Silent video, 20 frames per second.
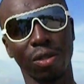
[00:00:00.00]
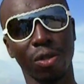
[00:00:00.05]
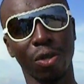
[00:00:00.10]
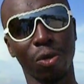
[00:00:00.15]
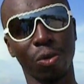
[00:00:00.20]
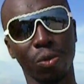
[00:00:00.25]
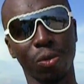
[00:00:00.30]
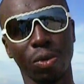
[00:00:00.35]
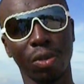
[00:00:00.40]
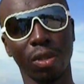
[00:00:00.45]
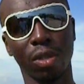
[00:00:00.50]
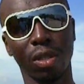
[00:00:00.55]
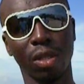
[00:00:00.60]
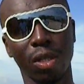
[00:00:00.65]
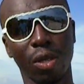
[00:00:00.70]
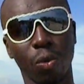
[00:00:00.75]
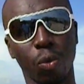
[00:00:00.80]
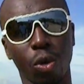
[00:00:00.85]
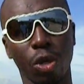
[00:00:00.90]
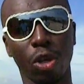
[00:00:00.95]
You know,
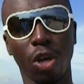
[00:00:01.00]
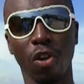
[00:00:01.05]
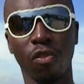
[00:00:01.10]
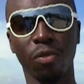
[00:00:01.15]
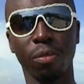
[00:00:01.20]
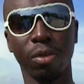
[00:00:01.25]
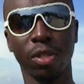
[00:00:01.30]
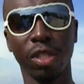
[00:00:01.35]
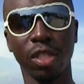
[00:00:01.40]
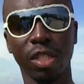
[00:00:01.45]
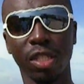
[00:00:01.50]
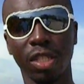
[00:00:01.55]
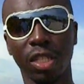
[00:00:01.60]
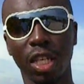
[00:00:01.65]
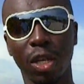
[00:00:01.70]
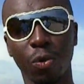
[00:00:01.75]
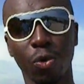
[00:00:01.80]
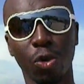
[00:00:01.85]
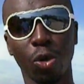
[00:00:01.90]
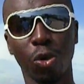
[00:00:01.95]
one of them to this
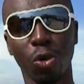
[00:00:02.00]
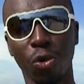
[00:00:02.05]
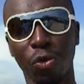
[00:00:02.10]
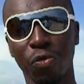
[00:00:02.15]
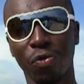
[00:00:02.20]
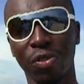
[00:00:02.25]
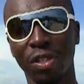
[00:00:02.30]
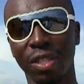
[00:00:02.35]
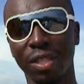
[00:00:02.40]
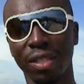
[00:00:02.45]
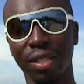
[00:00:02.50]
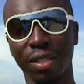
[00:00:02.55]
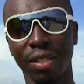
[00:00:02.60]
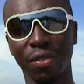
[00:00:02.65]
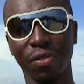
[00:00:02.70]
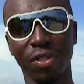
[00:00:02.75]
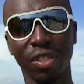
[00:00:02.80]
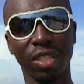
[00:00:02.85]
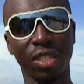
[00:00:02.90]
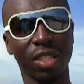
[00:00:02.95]
day, we don't know if
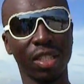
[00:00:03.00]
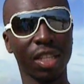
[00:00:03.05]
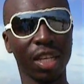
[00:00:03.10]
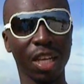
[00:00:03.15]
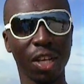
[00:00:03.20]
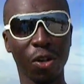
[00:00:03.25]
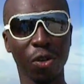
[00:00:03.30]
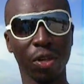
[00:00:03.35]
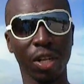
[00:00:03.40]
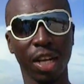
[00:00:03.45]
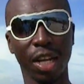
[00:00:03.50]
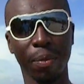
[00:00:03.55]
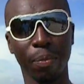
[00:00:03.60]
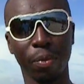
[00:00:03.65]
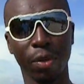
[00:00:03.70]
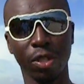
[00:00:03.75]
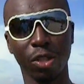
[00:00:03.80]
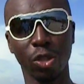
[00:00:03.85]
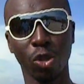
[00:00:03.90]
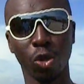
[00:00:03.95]
she's dead or not,
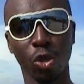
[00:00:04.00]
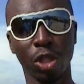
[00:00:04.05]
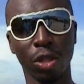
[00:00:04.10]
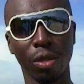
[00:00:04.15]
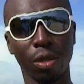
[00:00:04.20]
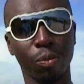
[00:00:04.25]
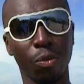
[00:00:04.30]
but you know.